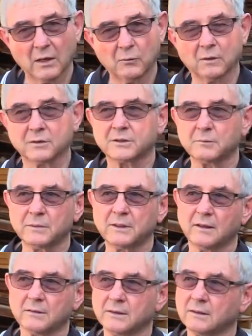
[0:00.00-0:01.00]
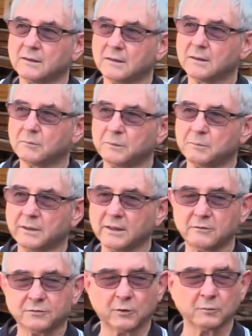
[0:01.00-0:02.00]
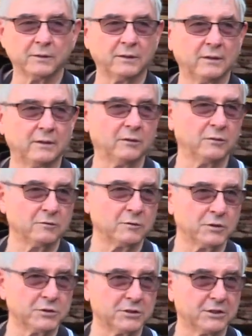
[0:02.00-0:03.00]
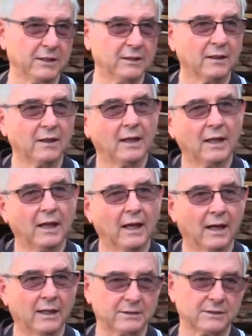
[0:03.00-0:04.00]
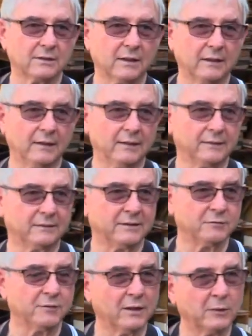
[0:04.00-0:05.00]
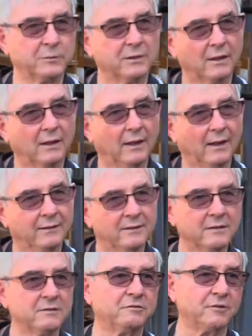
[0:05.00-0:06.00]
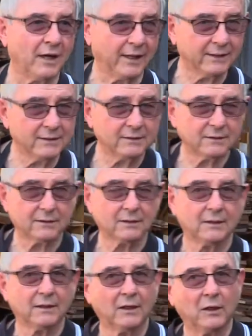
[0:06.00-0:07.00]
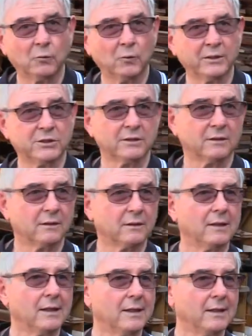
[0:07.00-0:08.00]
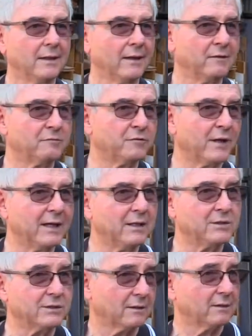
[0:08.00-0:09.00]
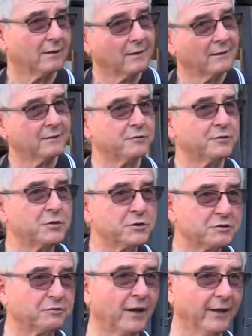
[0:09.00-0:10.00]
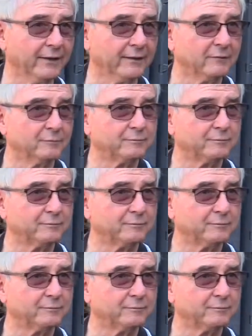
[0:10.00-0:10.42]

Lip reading: Well, somebody, I think, we believe from the university, has developed another vine which invades the first vine,